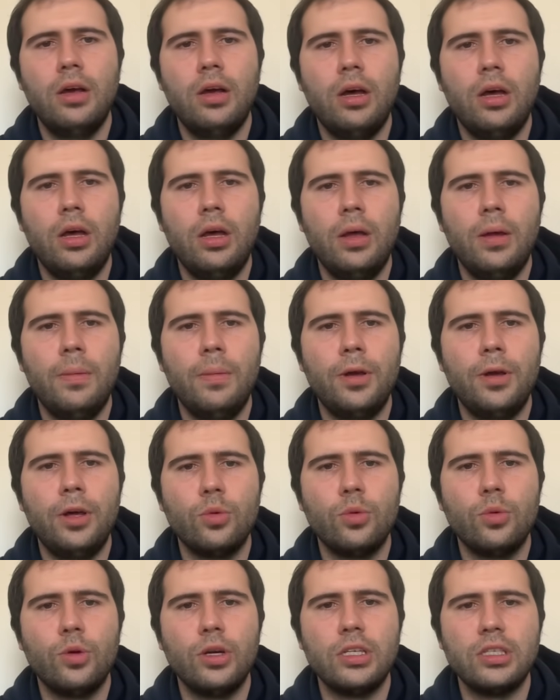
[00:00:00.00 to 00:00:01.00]

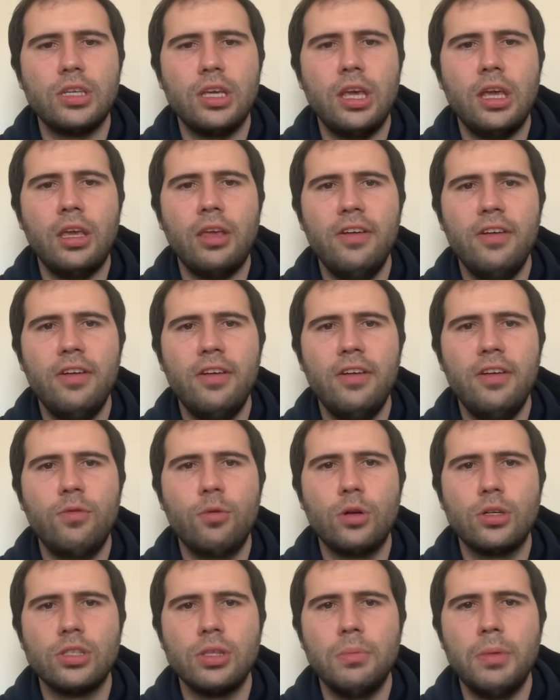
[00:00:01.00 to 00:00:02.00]
Otherwise, king e5.
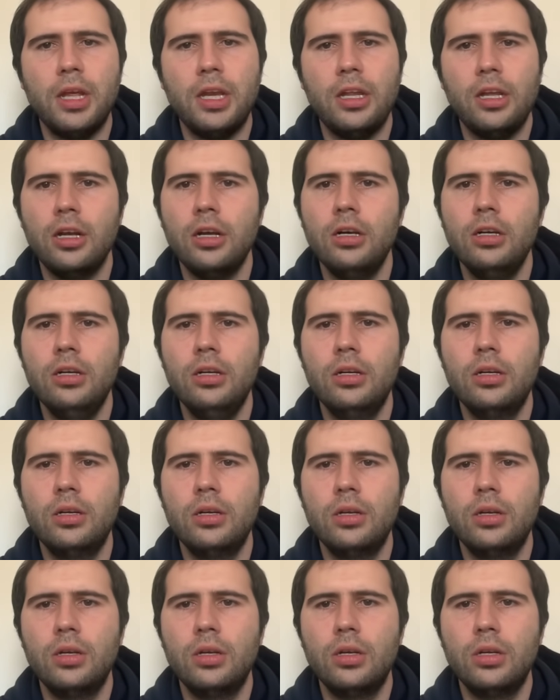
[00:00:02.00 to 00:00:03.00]
Where's the mate here?
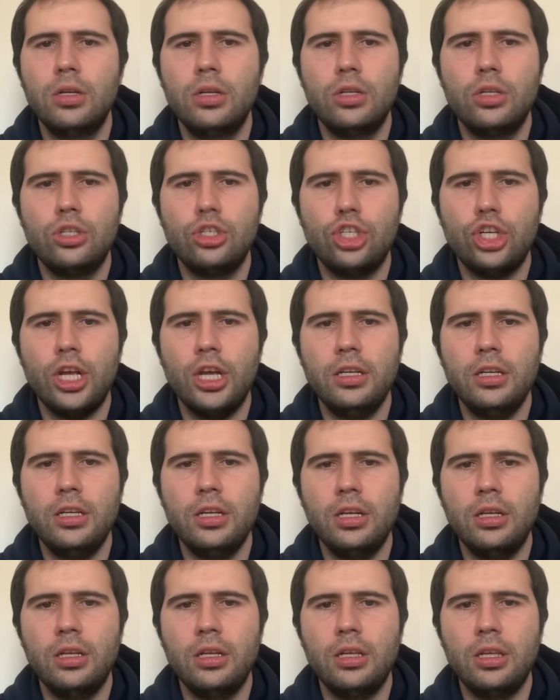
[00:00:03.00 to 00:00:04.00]

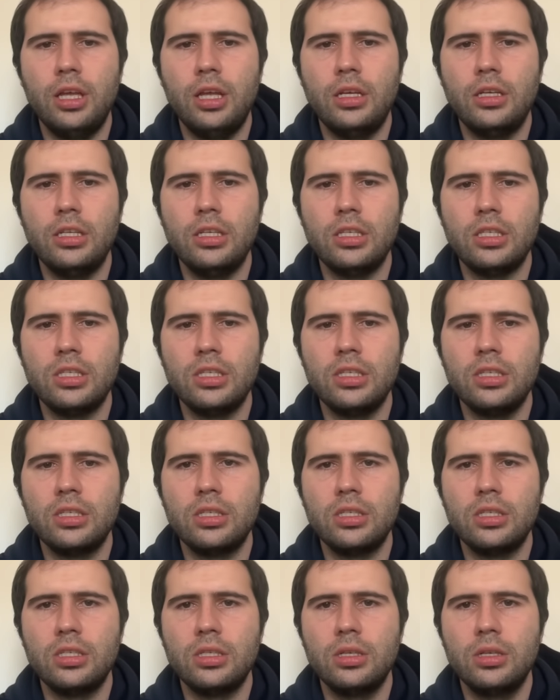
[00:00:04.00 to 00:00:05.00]
Check. King
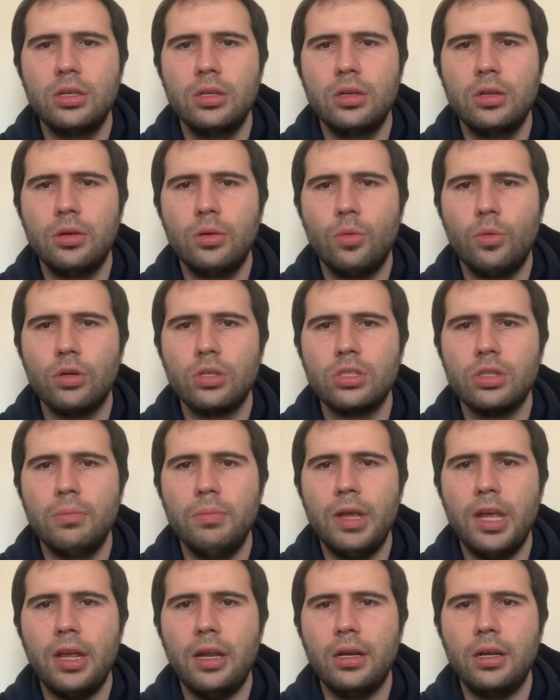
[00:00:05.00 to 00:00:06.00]
d6. Where's the
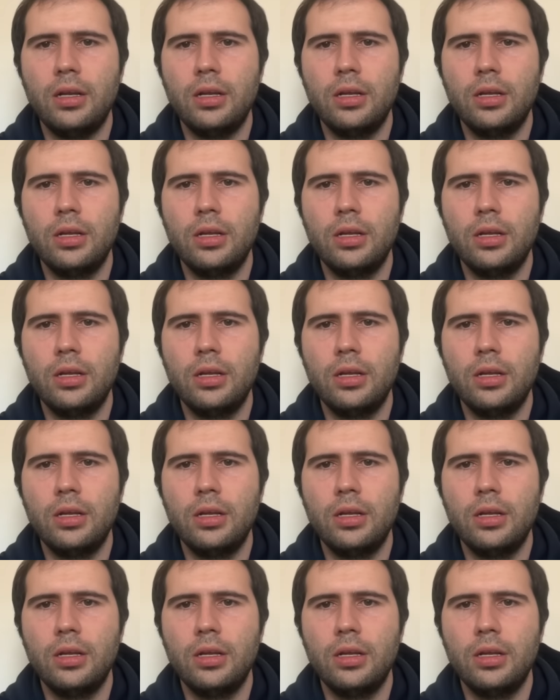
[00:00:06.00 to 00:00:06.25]
mate?